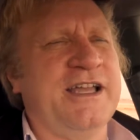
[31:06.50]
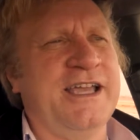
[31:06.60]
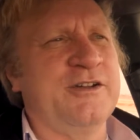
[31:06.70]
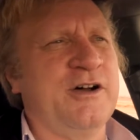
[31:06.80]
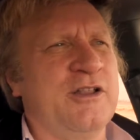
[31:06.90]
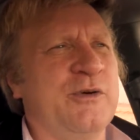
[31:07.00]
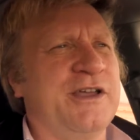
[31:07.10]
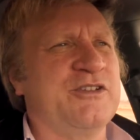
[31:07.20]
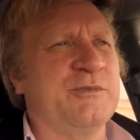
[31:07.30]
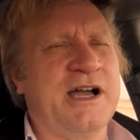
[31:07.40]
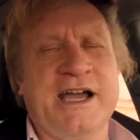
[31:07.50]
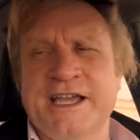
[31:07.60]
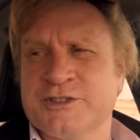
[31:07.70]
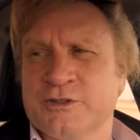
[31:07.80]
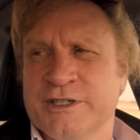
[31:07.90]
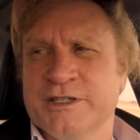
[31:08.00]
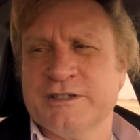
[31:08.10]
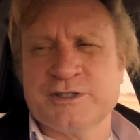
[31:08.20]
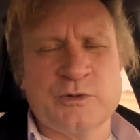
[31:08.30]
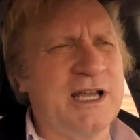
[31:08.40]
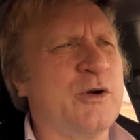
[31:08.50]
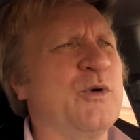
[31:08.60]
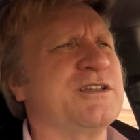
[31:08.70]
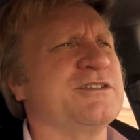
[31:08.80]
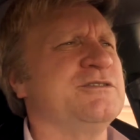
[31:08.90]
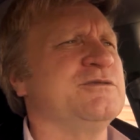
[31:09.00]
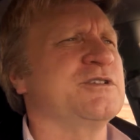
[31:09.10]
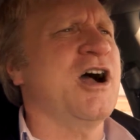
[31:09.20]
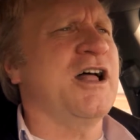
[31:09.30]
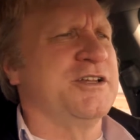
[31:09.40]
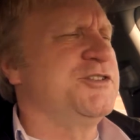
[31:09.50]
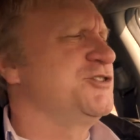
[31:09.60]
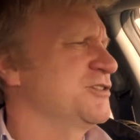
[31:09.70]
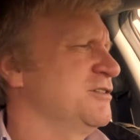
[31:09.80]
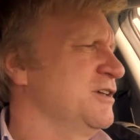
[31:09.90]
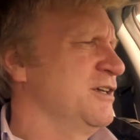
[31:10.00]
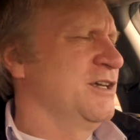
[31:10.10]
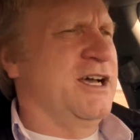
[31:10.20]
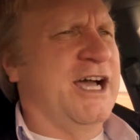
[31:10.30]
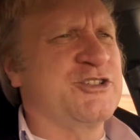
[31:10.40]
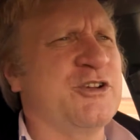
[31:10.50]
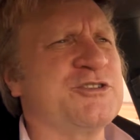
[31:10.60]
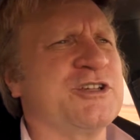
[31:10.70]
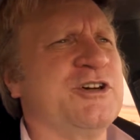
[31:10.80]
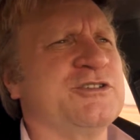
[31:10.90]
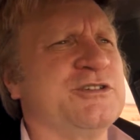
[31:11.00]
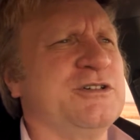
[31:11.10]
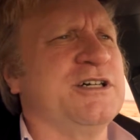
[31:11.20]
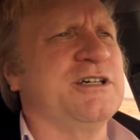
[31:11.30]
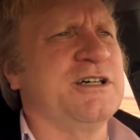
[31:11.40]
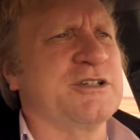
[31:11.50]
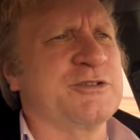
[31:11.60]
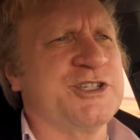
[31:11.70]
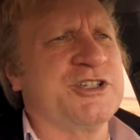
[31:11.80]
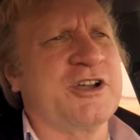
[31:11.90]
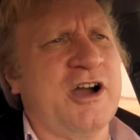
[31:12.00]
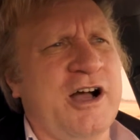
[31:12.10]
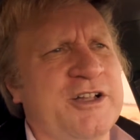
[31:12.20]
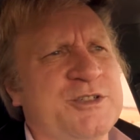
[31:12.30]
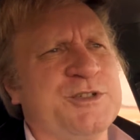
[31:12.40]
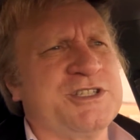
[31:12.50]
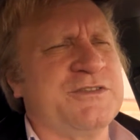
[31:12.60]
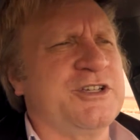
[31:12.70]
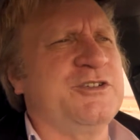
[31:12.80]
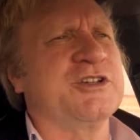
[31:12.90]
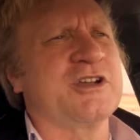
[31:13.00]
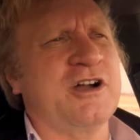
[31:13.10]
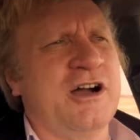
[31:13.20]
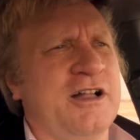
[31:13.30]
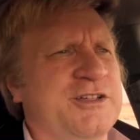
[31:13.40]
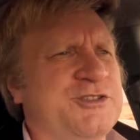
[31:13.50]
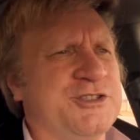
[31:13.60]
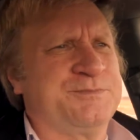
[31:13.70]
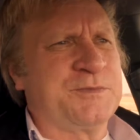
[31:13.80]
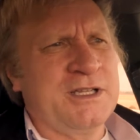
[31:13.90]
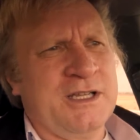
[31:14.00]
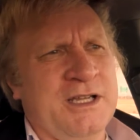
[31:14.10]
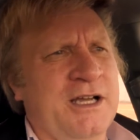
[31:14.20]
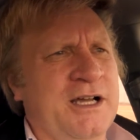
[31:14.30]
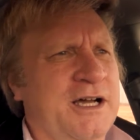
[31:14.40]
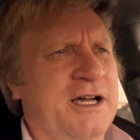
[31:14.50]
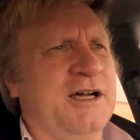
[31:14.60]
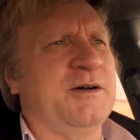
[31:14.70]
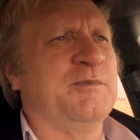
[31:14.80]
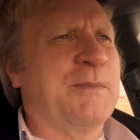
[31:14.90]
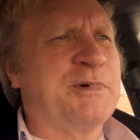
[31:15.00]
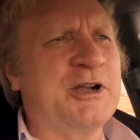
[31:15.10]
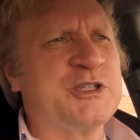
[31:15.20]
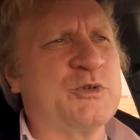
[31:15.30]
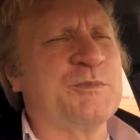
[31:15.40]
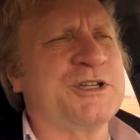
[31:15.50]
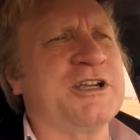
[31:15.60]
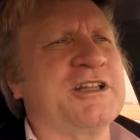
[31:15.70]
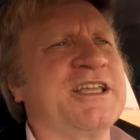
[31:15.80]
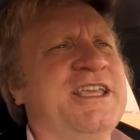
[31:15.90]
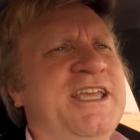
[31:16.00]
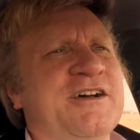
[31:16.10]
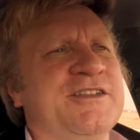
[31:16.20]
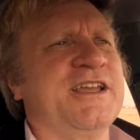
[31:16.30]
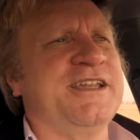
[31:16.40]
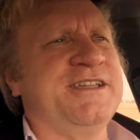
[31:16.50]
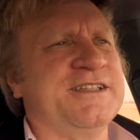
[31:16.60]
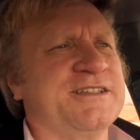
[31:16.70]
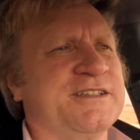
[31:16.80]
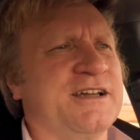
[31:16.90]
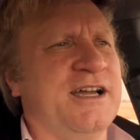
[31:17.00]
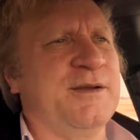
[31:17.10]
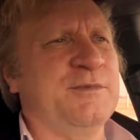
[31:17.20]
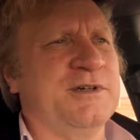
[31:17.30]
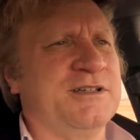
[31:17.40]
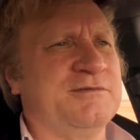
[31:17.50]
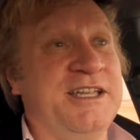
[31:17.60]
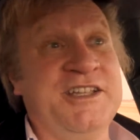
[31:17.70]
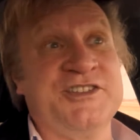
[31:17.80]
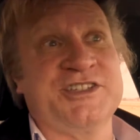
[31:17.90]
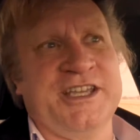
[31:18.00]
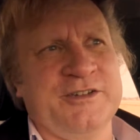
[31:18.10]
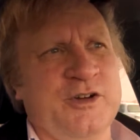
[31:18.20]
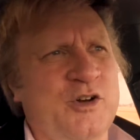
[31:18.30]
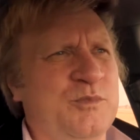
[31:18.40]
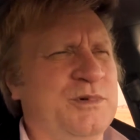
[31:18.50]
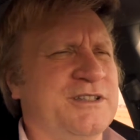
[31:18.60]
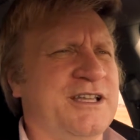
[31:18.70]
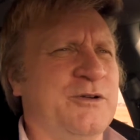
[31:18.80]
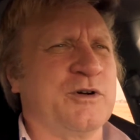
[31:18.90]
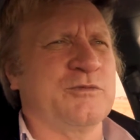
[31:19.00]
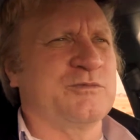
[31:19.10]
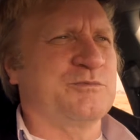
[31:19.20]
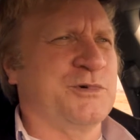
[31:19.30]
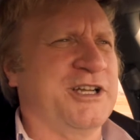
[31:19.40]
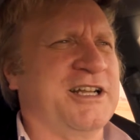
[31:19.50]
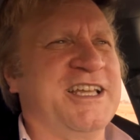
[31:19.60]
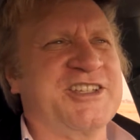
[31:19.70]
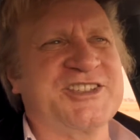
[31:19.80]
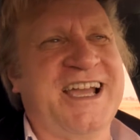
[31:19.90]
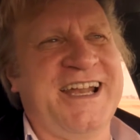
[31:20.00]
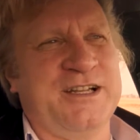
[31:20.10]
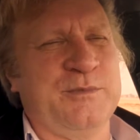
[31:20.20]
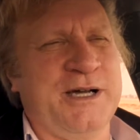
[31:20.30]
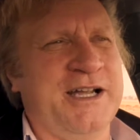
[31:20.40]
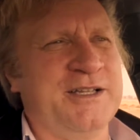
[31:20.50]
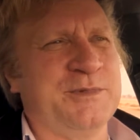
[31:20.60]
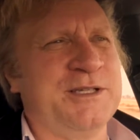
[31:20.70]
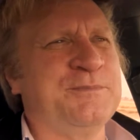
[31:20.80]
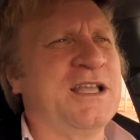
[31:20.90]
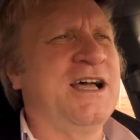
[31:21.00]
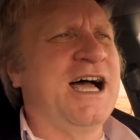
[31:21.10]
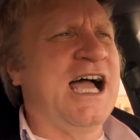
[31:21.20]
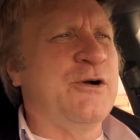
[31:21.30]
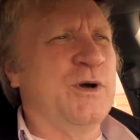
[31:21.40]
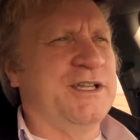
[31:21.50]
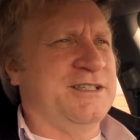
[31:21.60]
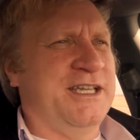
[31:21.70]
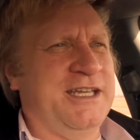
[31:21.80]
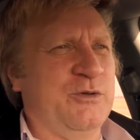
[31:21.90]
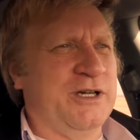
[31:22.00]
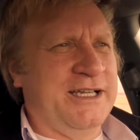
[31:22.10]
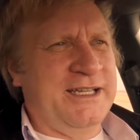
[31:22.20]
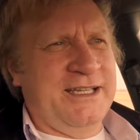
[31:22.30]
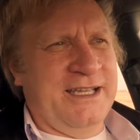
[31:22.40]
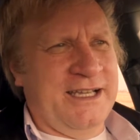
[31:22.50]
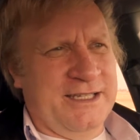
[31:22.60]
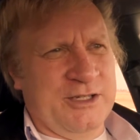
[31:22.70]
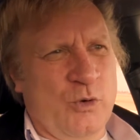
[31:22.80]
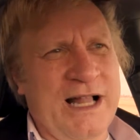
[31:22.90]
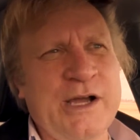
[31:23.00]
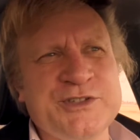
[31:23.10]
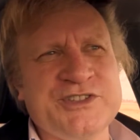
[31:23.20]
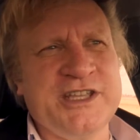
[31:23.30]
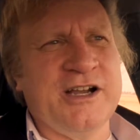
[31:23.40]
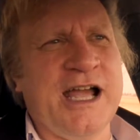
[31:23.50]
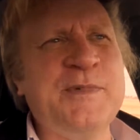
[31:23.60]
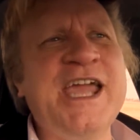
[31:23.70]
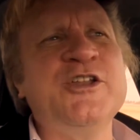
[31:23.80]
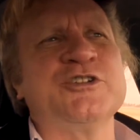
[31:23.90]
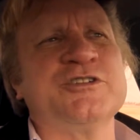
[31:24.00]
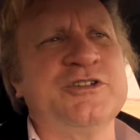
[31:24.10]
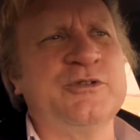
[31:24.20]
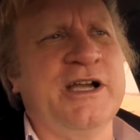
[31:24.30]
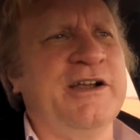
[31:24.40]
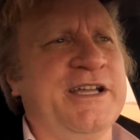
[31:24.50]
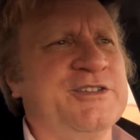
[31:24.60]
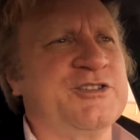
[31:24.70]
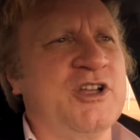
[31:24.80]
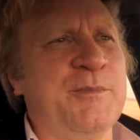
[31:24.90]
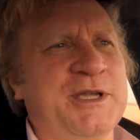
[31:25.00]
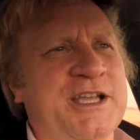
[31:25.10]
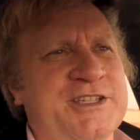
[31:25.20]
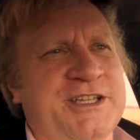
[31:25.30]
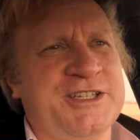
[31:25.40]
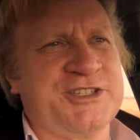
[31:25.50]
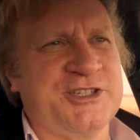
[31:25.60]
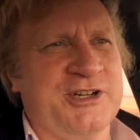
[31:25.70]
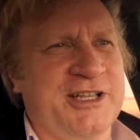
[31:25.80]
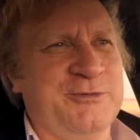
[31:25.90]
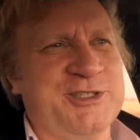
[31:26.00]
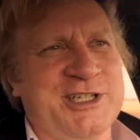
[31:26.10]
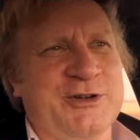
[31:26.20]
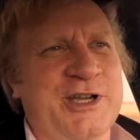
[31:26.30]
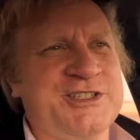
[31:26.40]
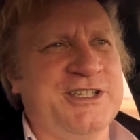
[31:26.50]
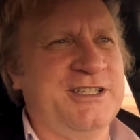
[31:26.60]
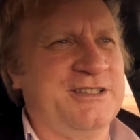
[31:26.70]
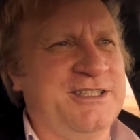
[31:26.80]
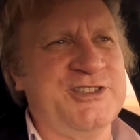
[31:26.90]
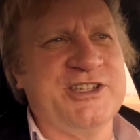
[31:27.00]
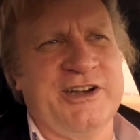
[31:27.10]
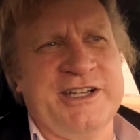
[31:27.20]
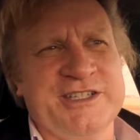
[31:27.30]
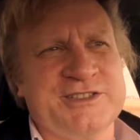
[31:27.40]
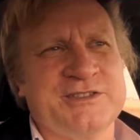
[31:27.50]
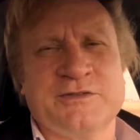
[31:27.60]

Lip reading: I had all the way through my high school years. And when I went to college, I chose to go to a Christian college, Pacific Union College. My parents weren't particularly keen on the idea at the time. They didn't say no, but they weren't particularly excited about it. But I went anyway, and while I was there, I majored in 2 areas, not because I necessarily was interested in these areas